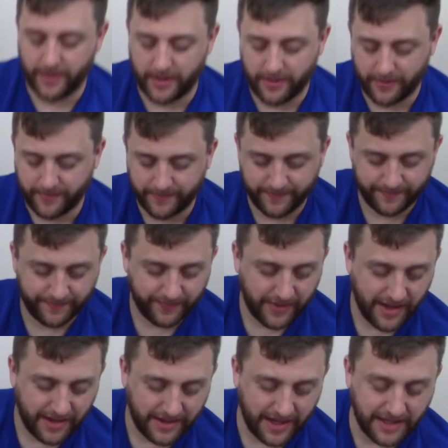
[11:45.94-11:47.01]
we go.
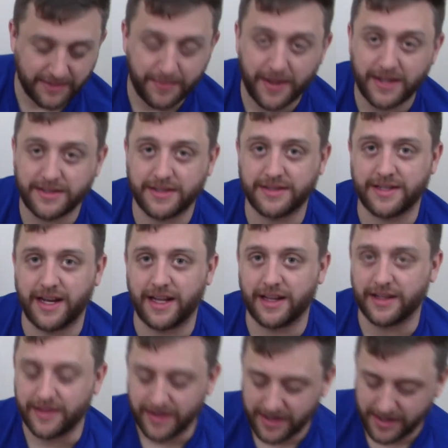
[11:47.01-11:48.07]
That's pasta salad.